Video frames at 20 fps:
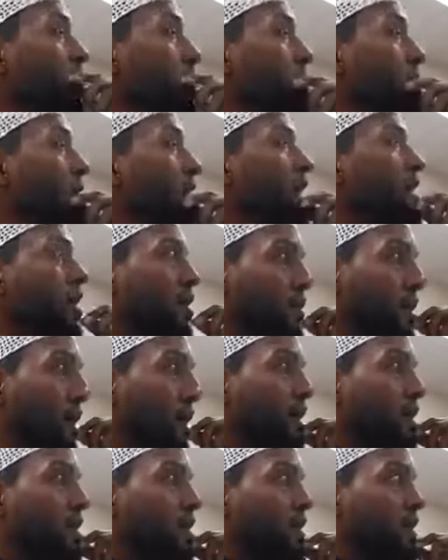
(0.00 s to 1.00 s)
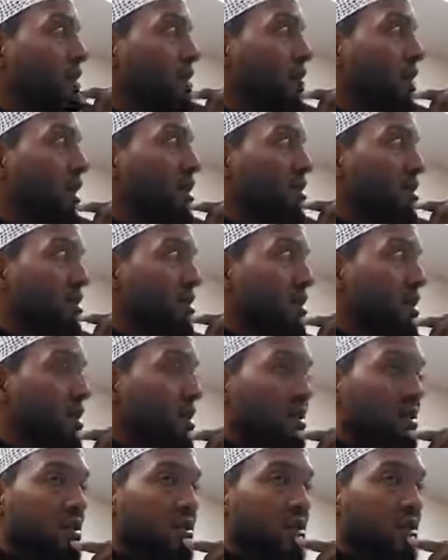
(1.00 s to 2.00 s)
Al-Kabair, the major
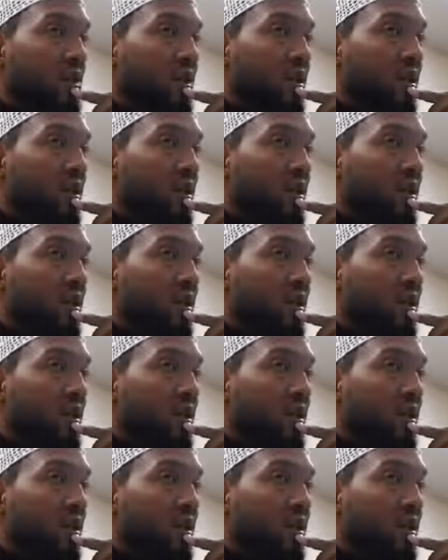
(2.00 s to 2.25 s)
sins.